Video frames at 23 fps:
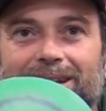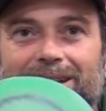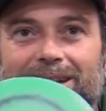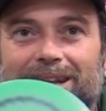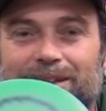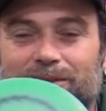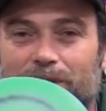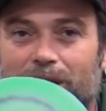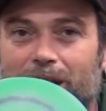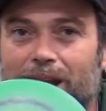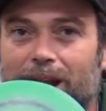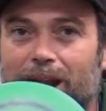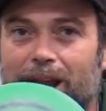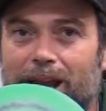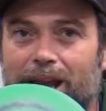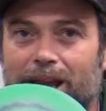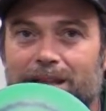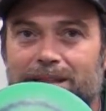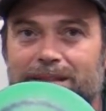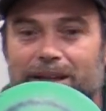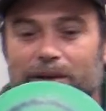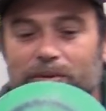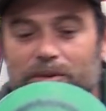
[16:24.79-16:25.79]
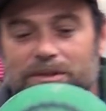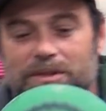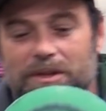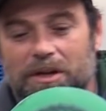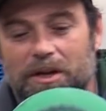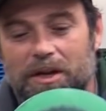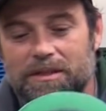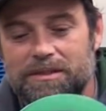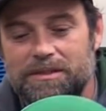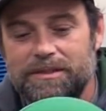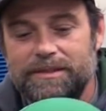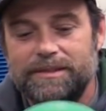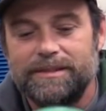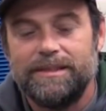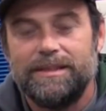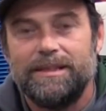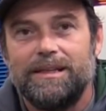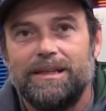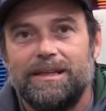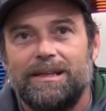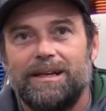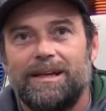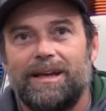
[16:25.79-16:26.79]
That's right, Ace. I wasn't cussing.
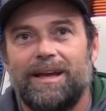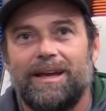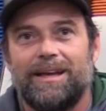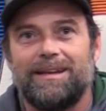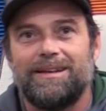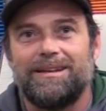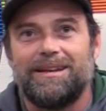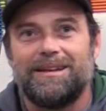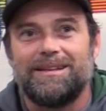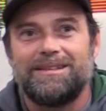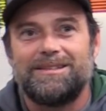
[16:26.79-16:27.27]
And